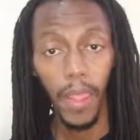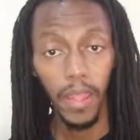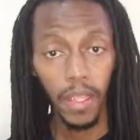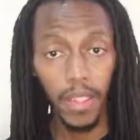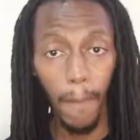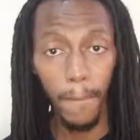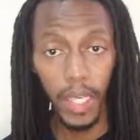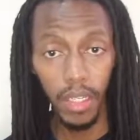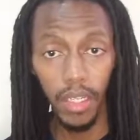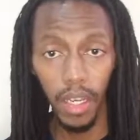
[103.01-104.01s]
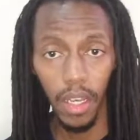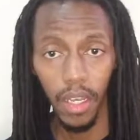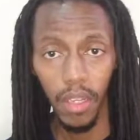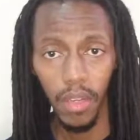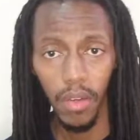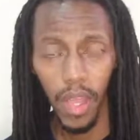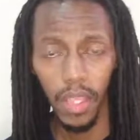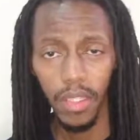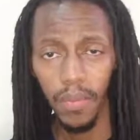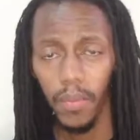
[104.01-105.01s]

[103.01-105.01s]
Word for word: That's a big deal, right?